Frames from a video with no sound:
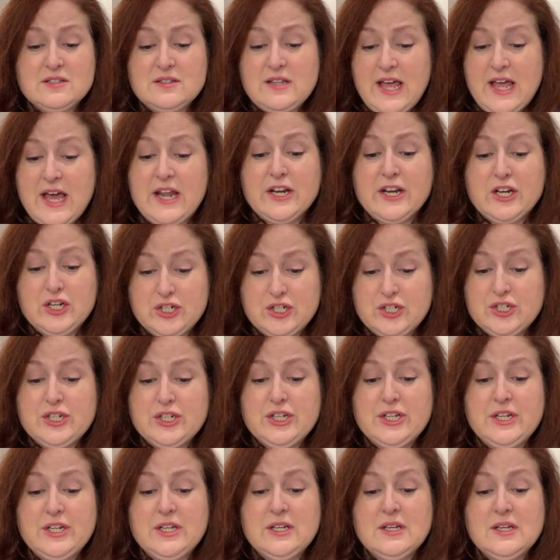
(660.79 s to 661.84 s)
had
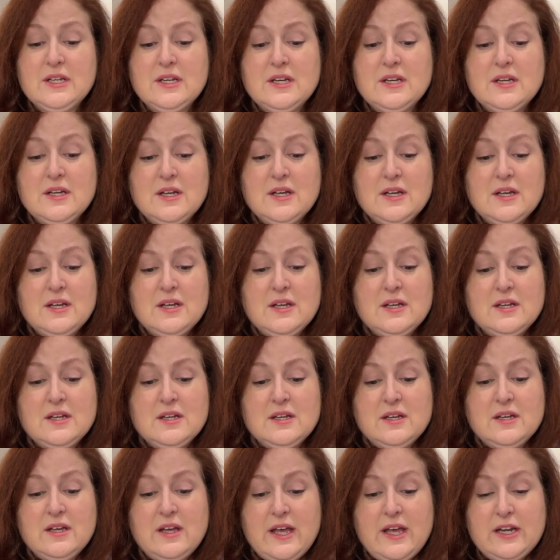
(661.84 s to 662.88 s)

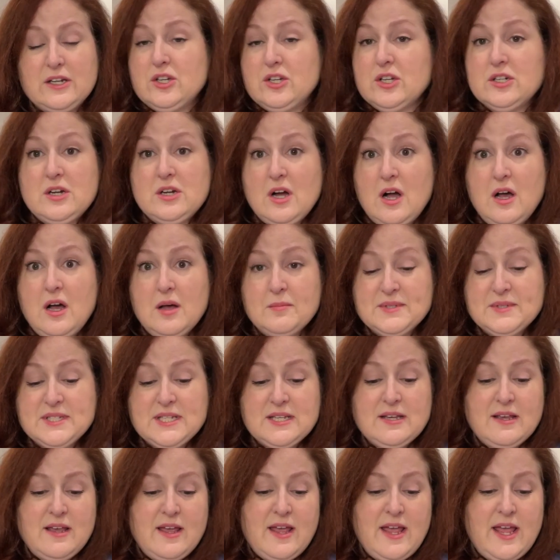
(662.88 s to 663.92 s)
good comps,
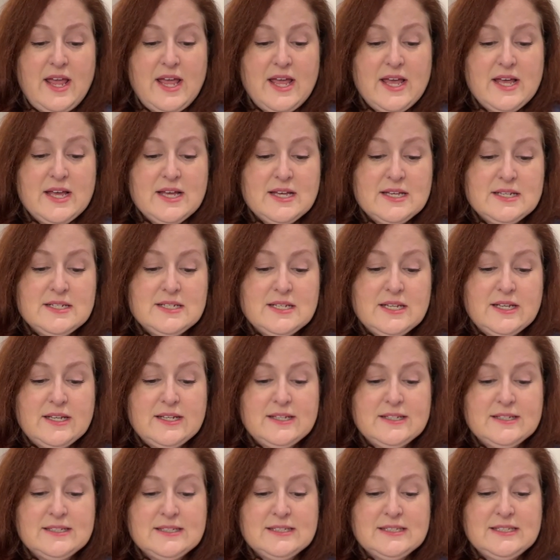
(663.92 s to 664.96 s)
and
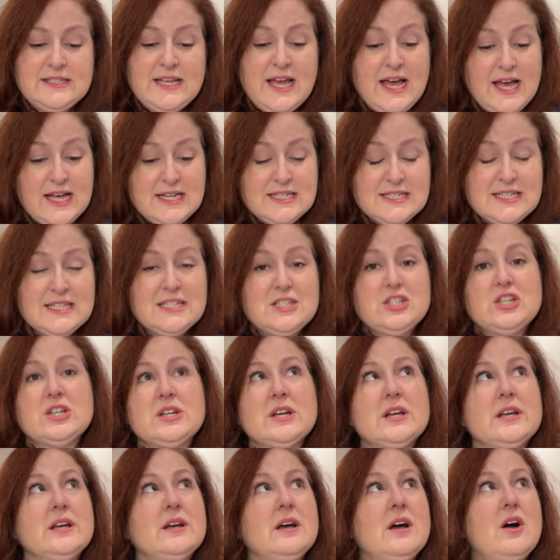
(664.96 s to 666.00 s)
yet it
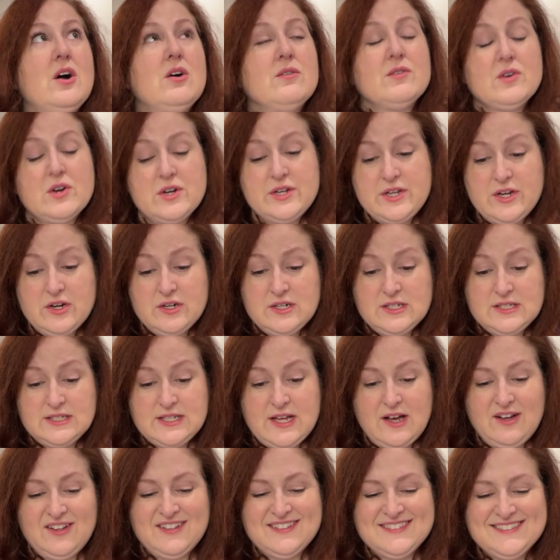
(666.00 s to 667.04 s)
took over a year to
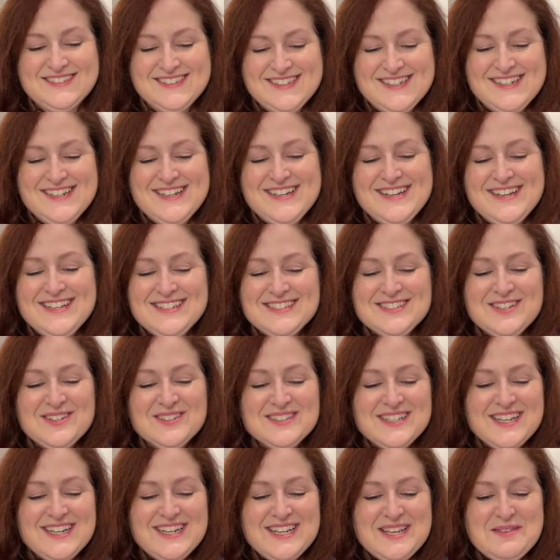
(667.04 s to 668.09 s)
sell. Sold
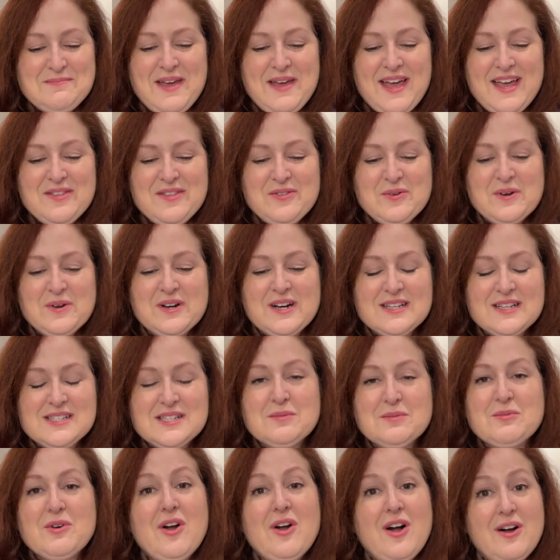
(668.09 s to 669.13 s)
on eBay through a
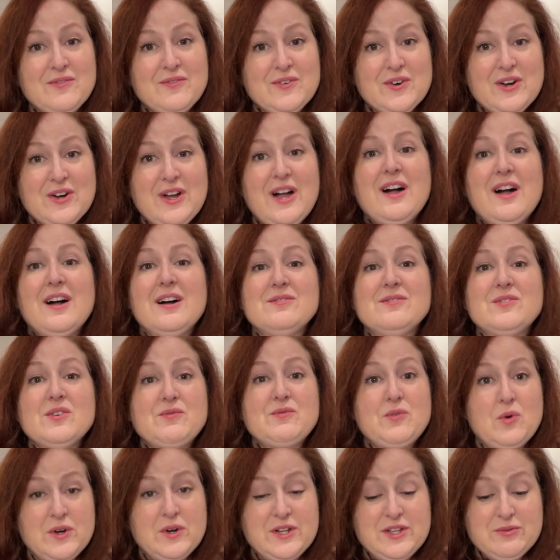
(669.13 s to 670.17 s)
customer offer of
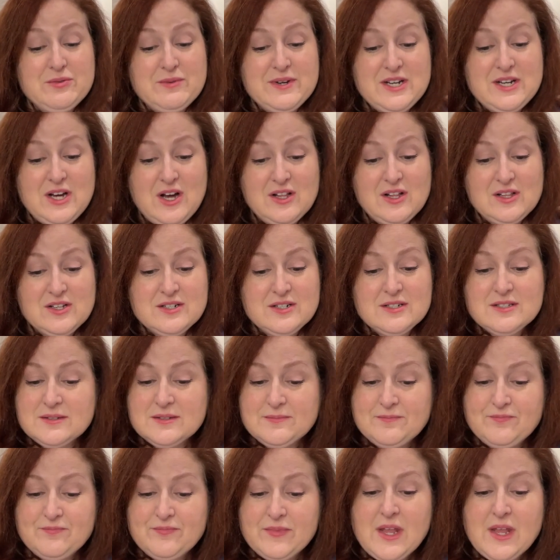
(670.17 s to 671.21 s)
$43.
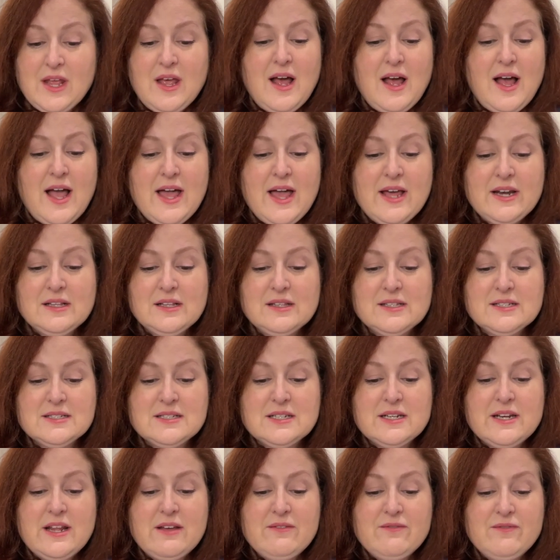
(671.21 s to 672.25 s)
I had it
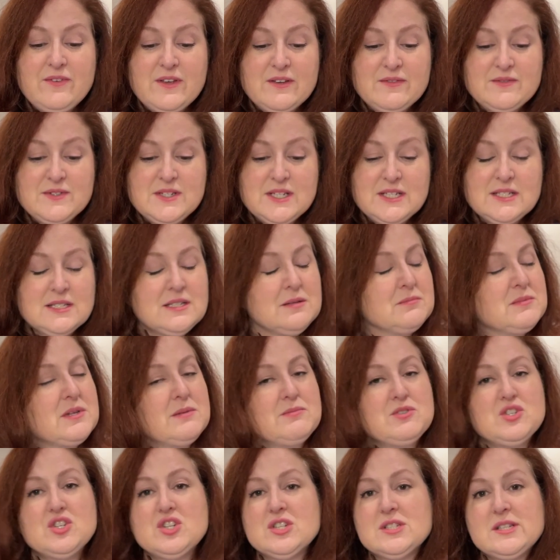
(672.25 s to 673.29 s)
listed at $50.
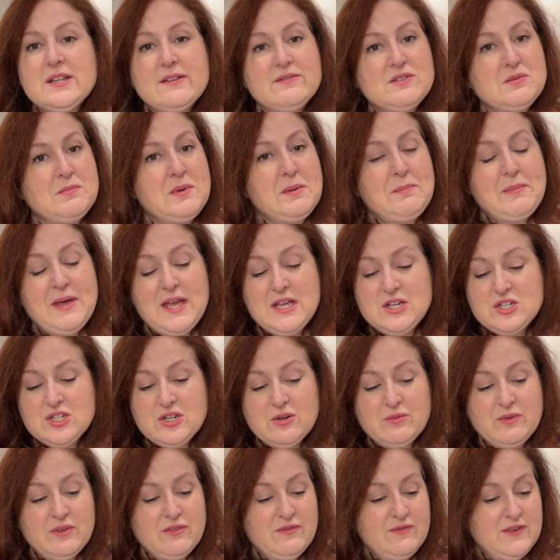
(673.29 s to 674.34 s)
Sometimes you just have to be
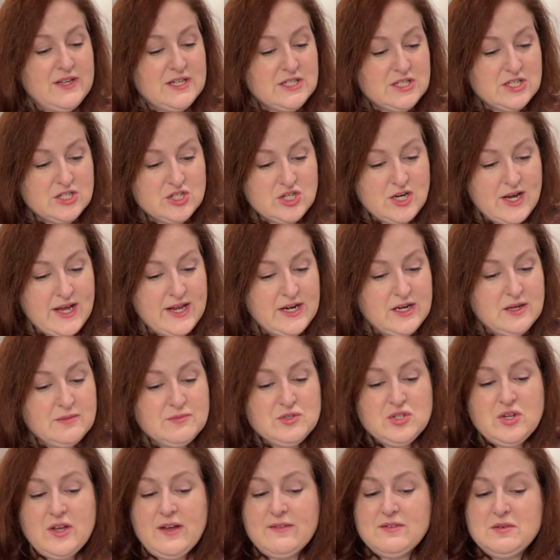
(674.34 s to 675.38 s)
patient with vintage
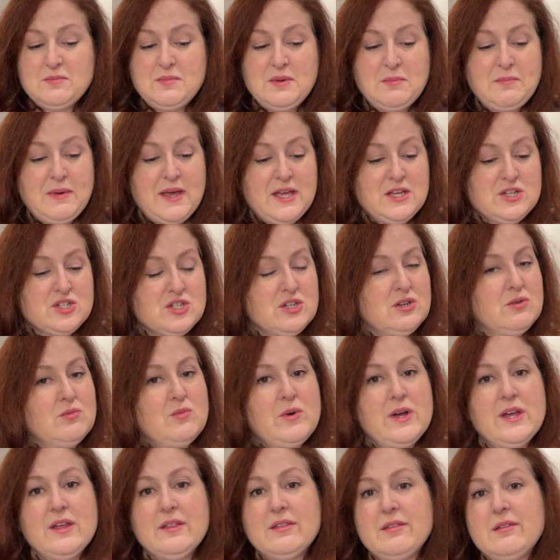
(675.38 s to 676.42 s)
items. You have to be patient
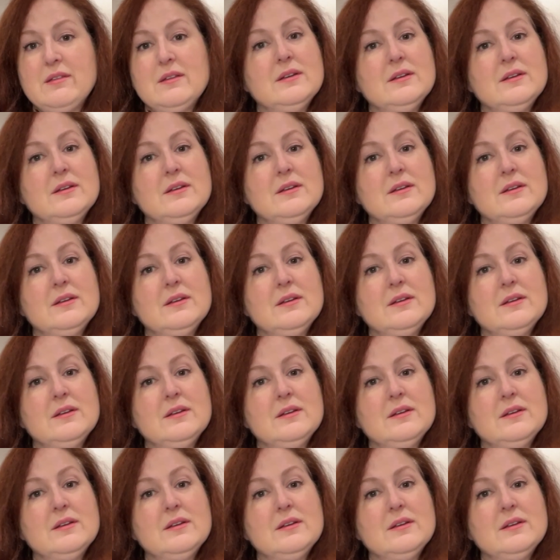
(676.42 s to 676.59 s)
with